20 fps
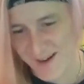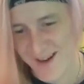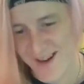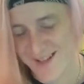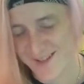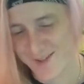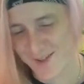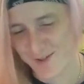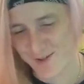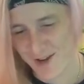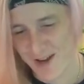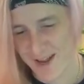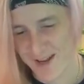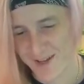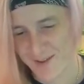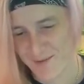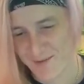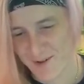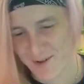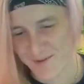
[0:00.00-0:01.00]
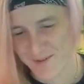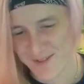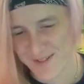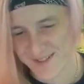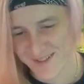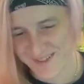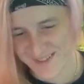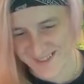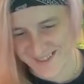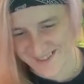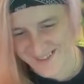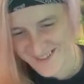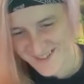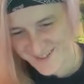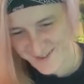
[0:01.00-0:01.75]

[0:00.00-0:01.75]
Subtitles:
asks the dragon, what are we doing?